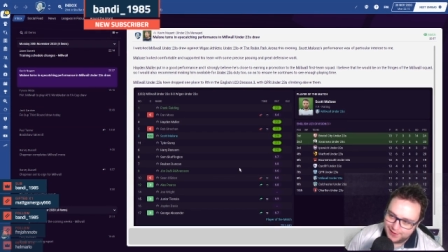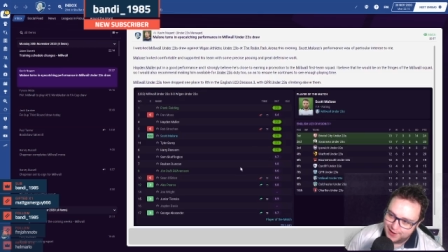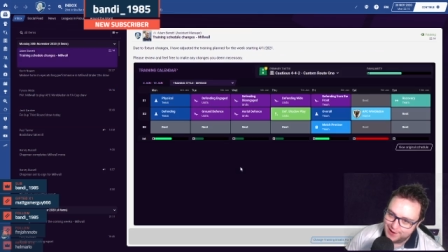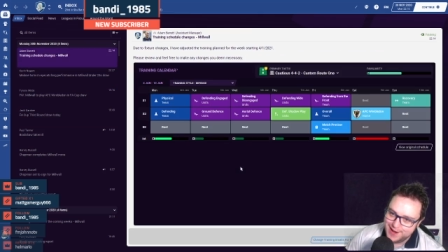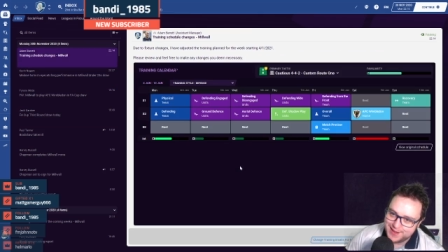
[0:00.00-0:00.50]

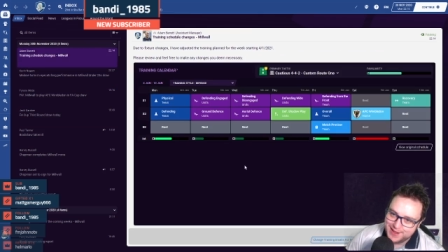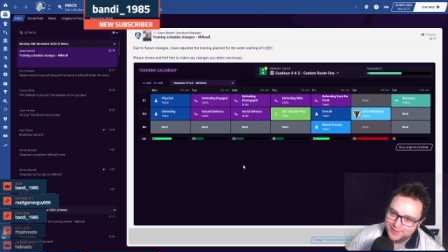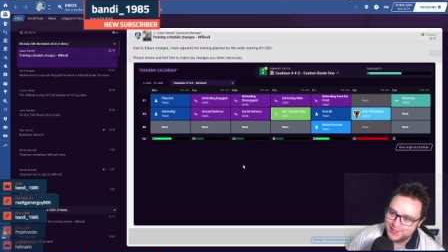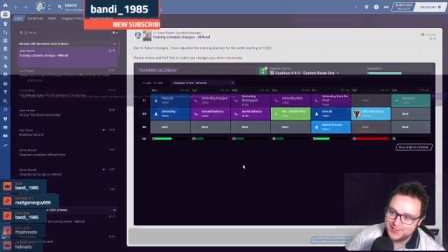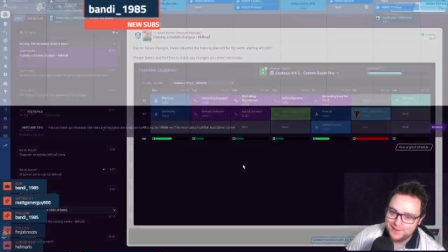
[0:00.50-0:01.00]
you get
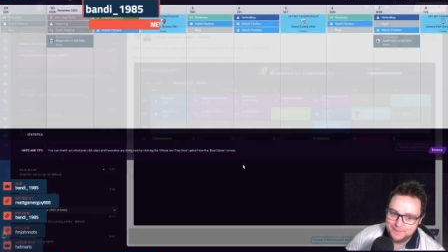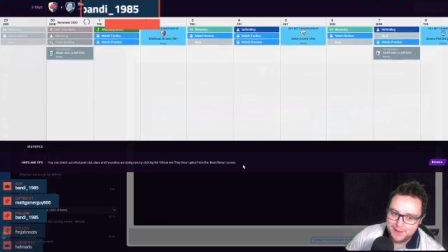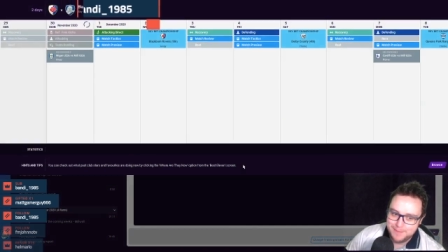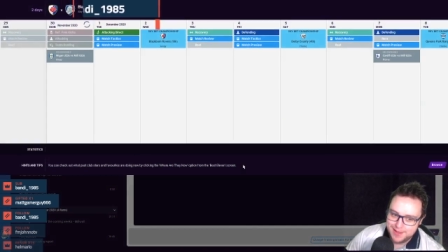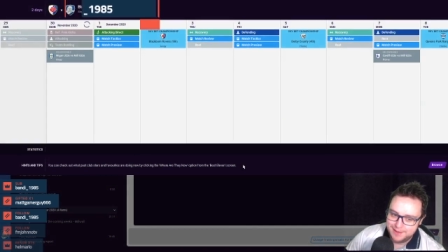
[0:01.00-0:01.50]
given a sub
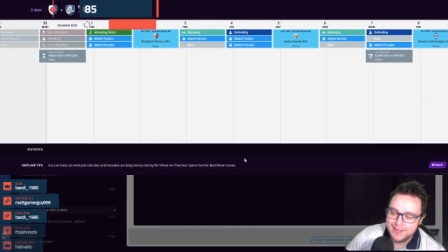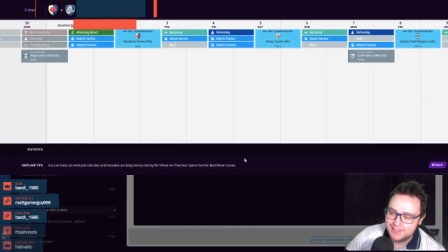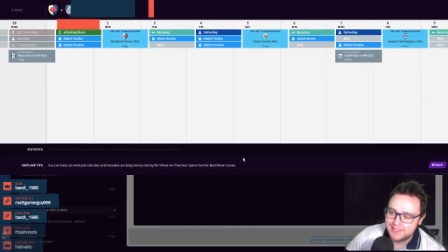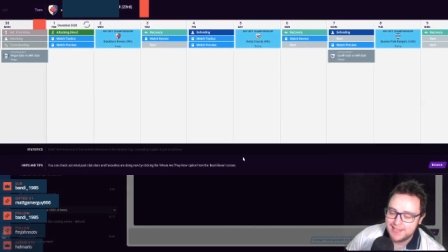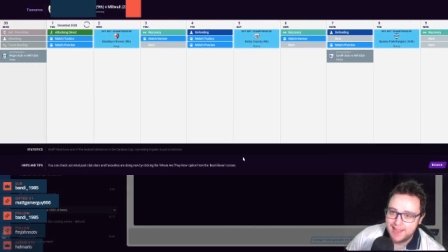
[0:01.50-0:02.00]
by Matt. He
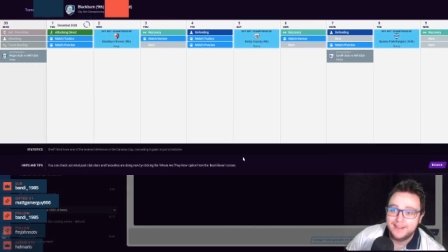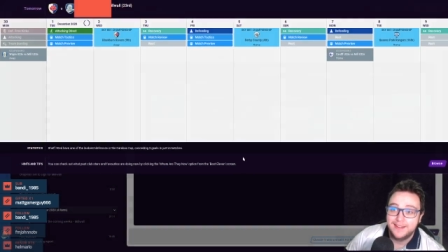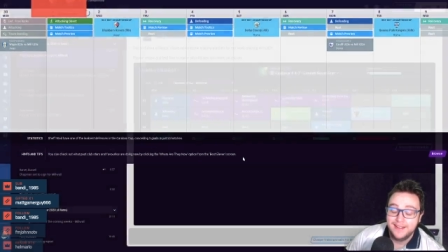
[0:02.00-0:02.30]
said,